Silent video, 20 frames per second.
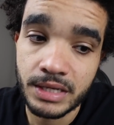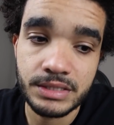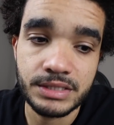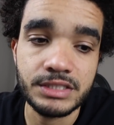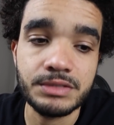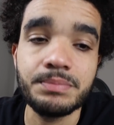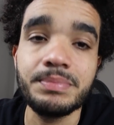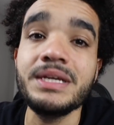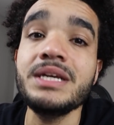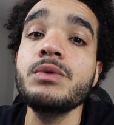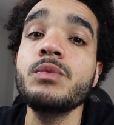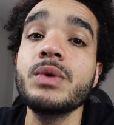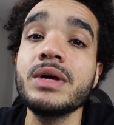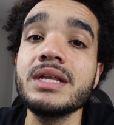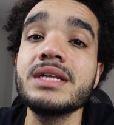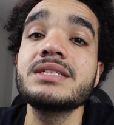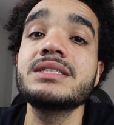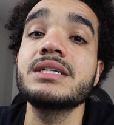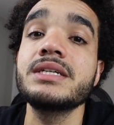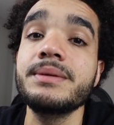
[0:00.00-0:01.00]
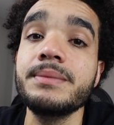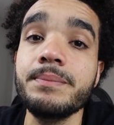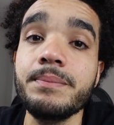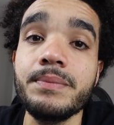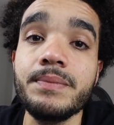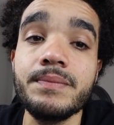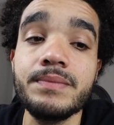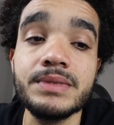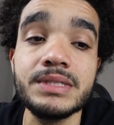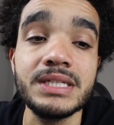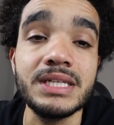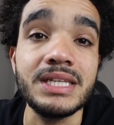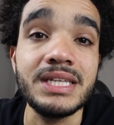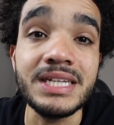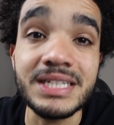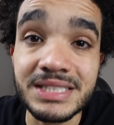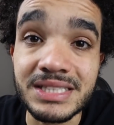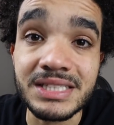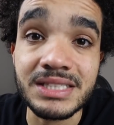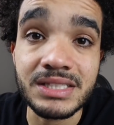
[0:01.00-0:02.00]
Just be willing to
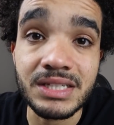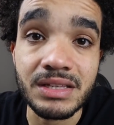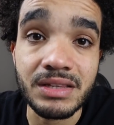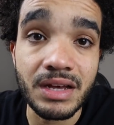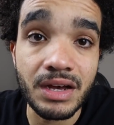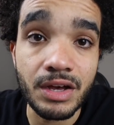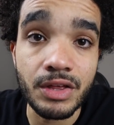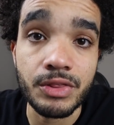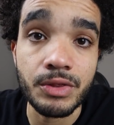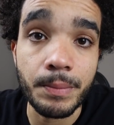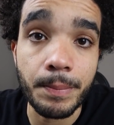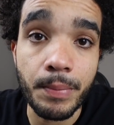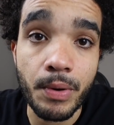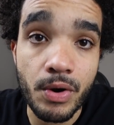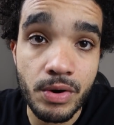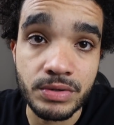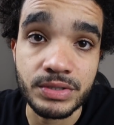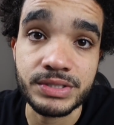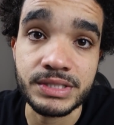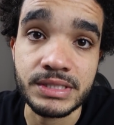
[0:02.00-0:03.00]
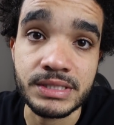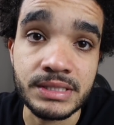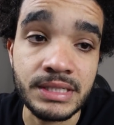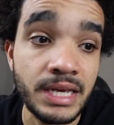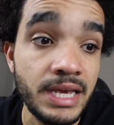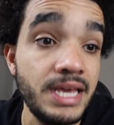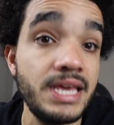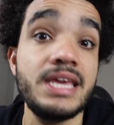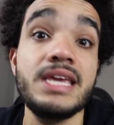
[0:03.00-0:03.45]
listen to the other person,